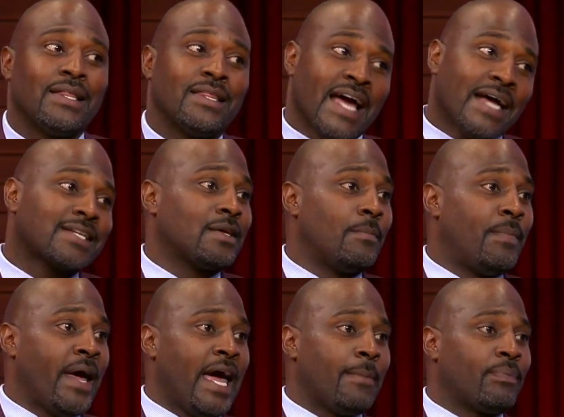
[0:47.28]
That's a
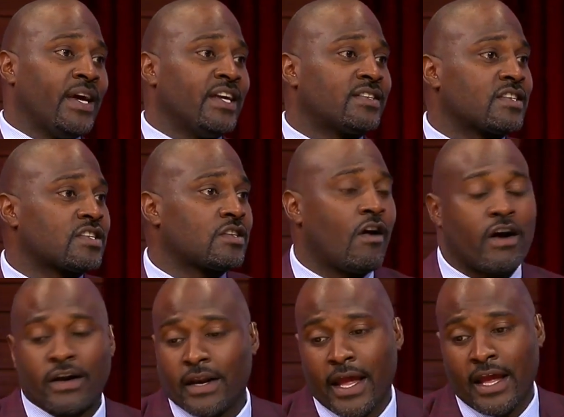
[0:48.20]
bad place to
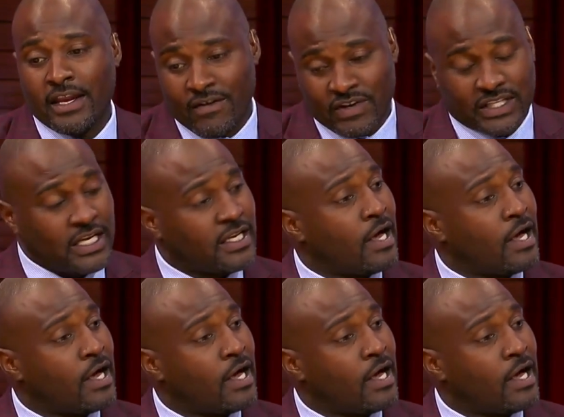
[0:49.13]
start. And everything